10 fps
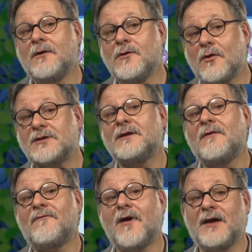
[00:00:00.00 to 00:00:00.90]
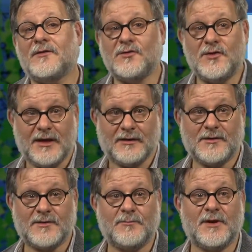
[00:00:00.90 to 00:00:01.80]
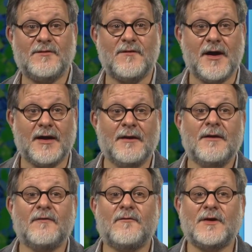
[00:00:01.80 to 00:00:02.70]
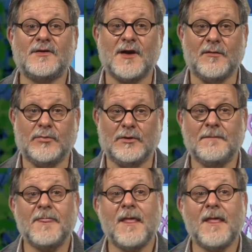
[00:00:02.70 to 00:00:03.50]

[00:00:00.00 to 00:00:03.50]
not via the genes, but via, for example,